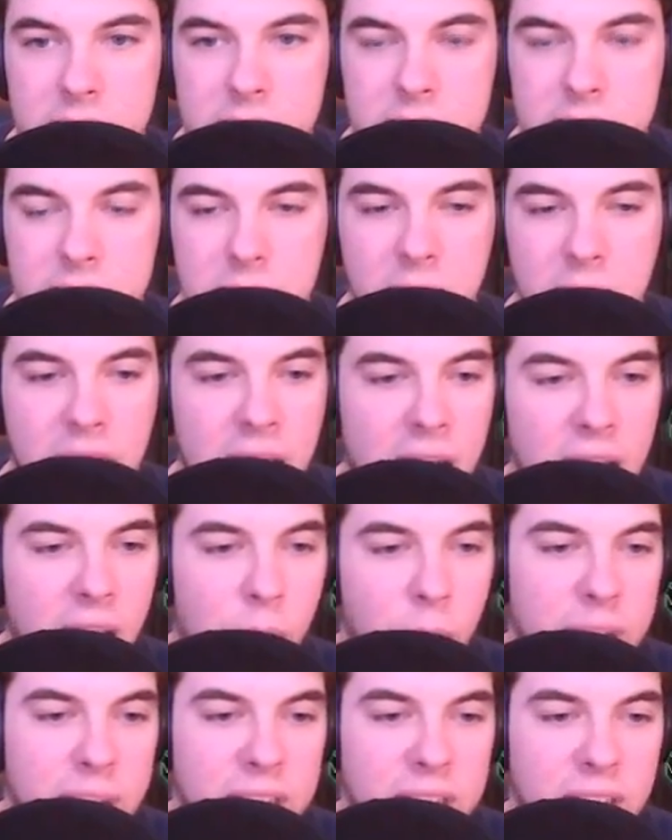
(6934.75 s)

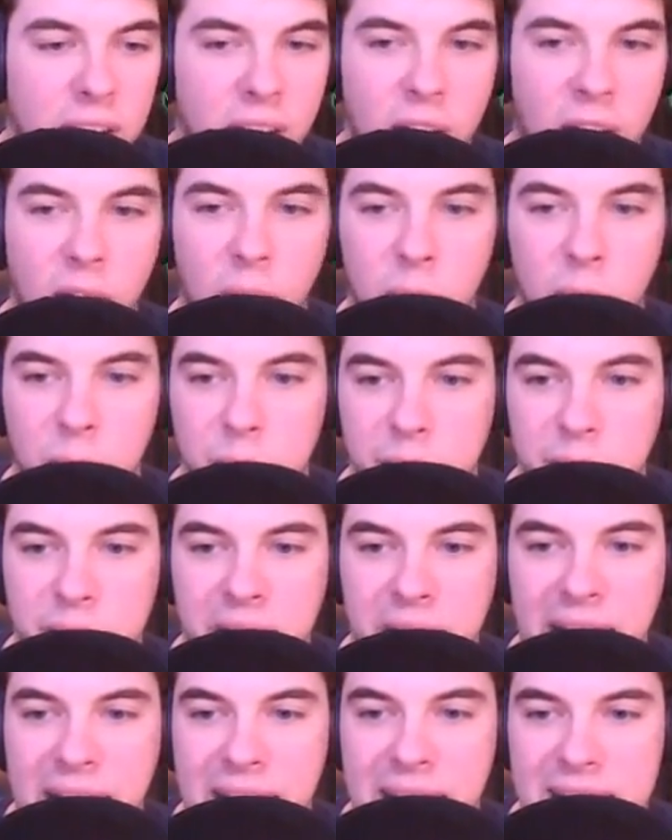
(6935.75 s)
There we go.
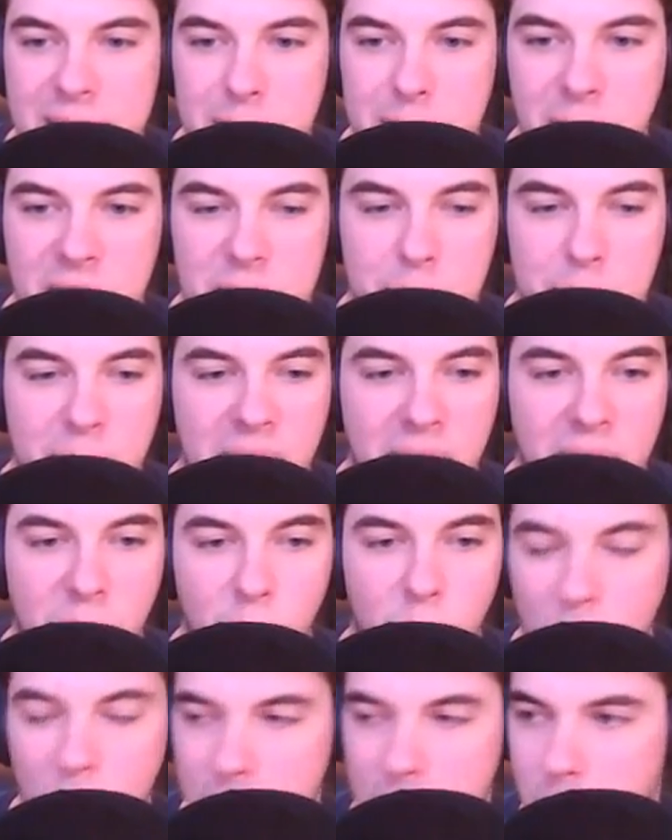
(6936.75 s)
That's much better.
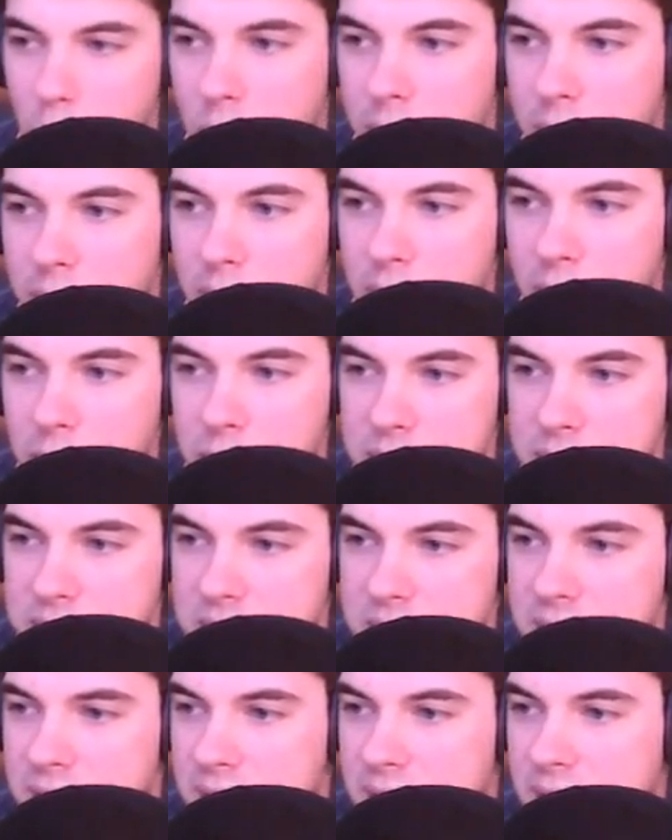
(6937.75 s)
One more of
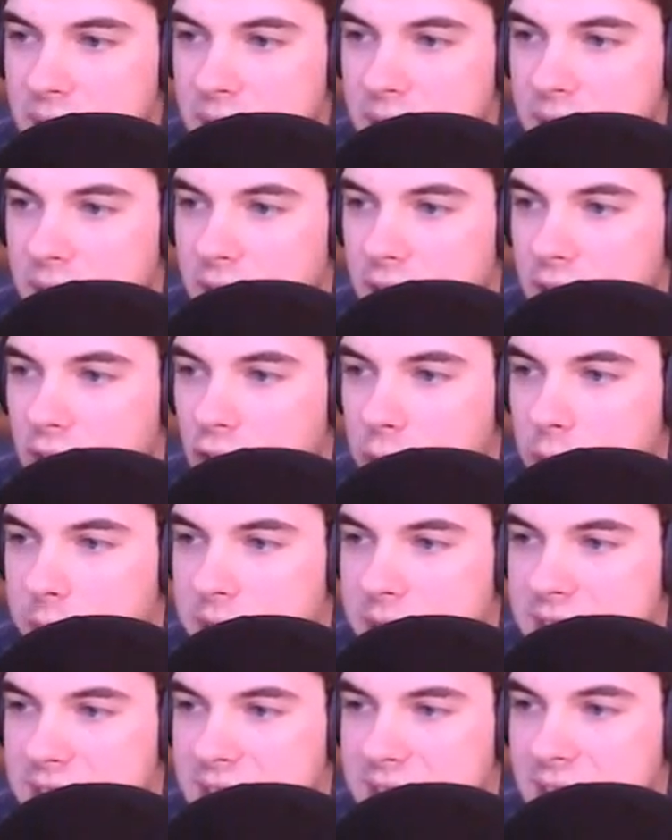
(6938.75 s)
those. Hobie,
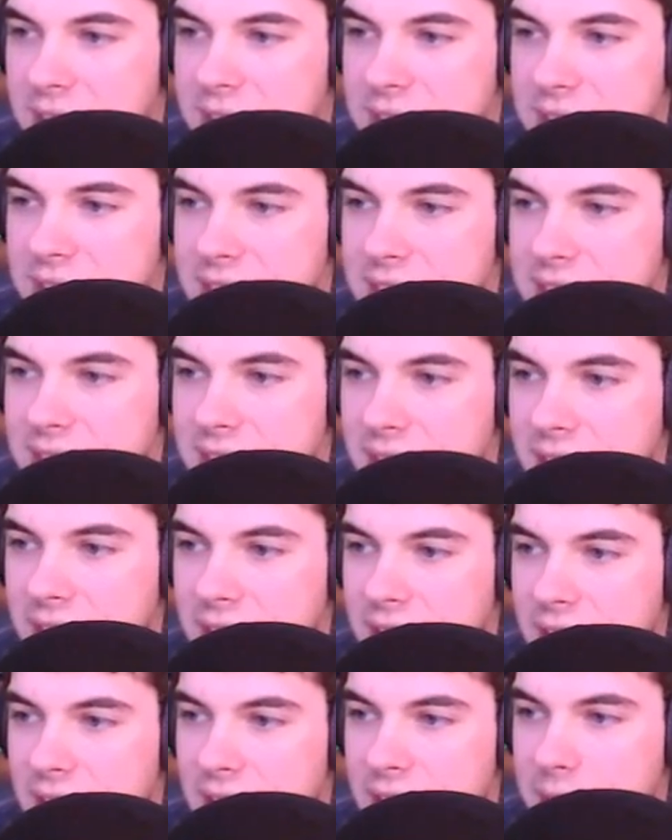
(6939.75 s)
the skeleton's
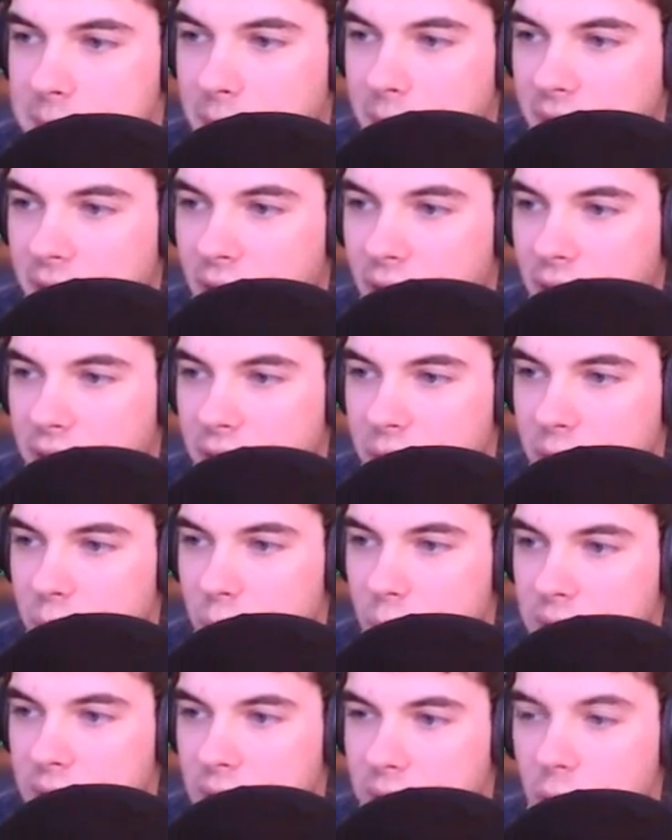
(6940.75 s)
in my honor?
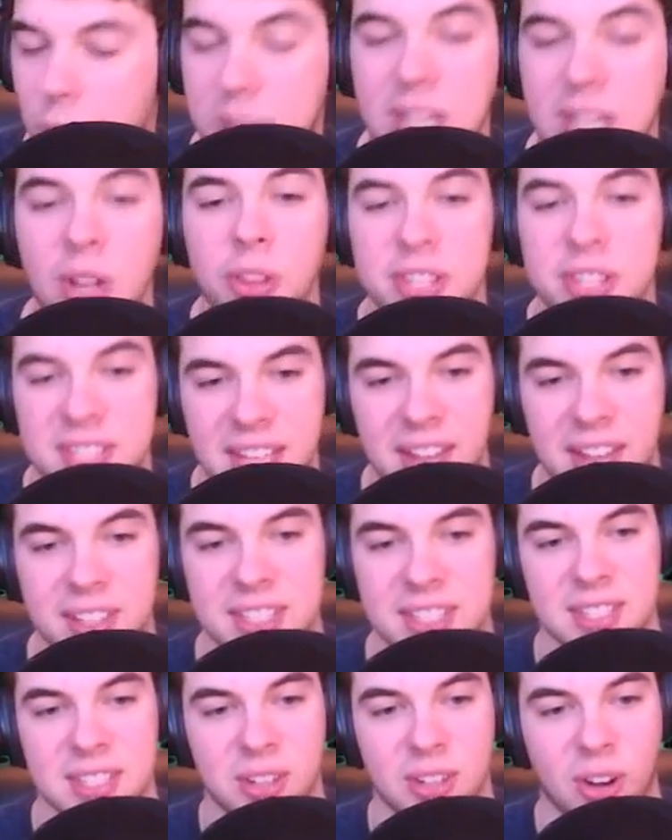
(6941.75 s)
What? Oh, kill the
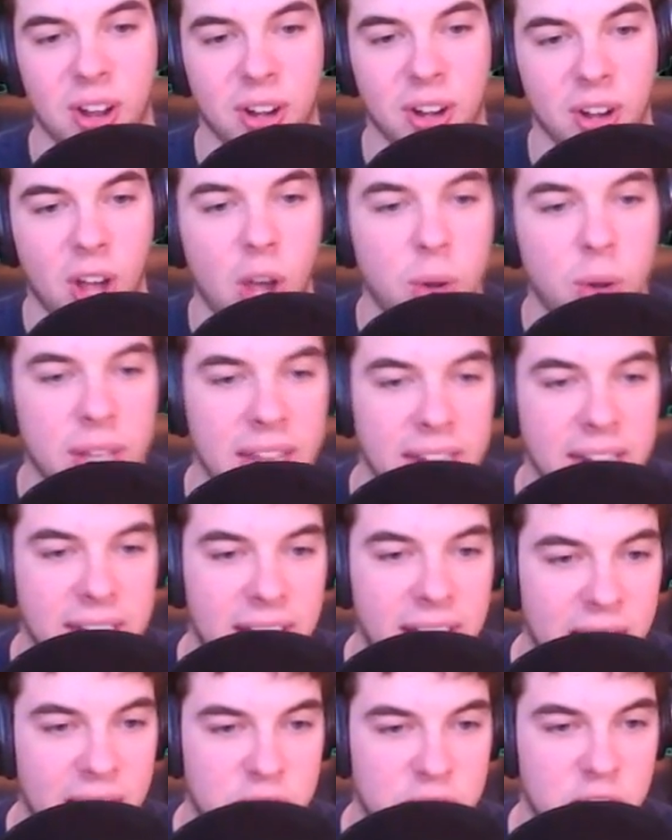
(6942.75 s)
skeletons in your honor. Okay,
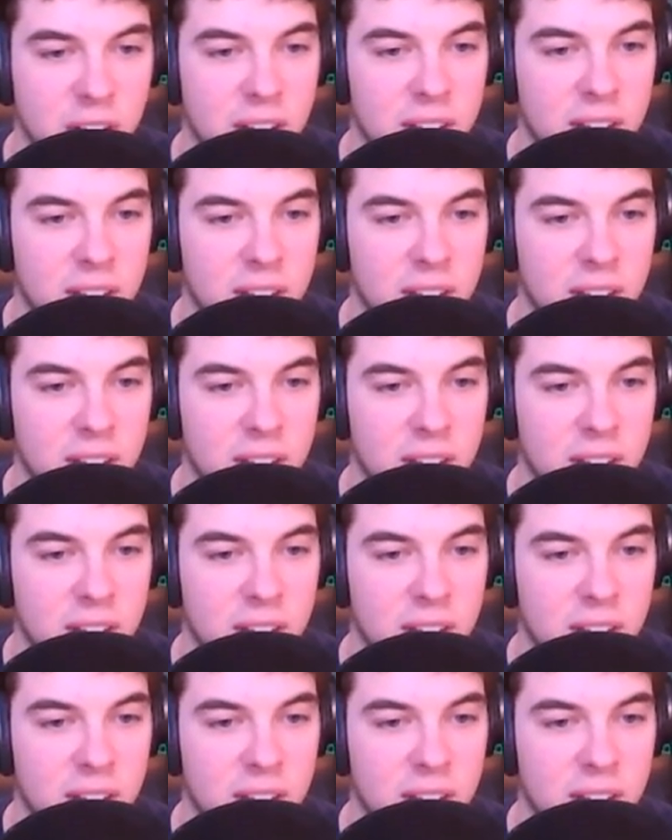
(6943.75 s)
gotcha.